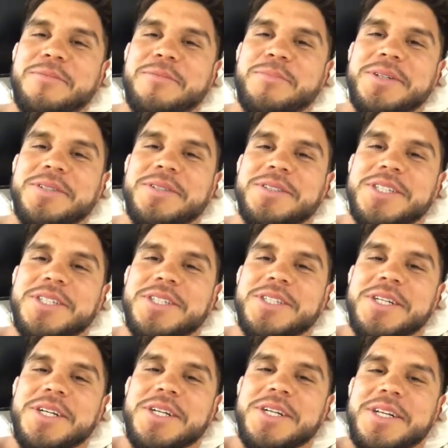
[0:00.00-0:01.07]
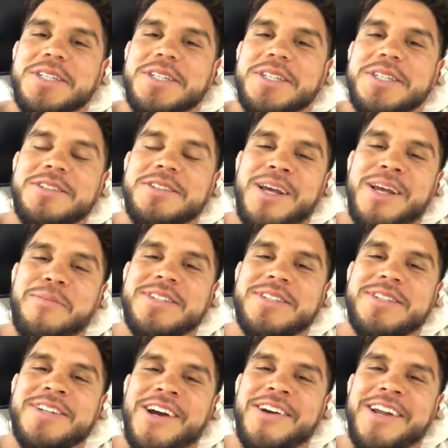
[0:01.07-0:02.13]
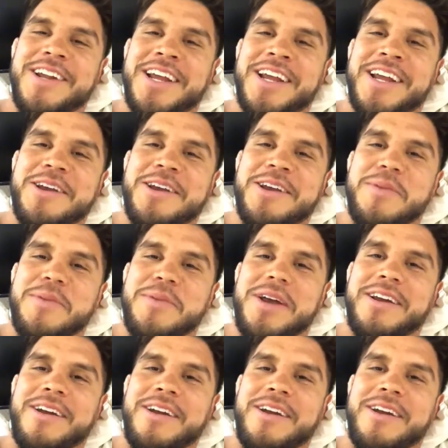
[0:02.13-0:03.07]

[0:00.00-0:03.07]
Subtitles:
since I'm retired, I can come out of character and be normal.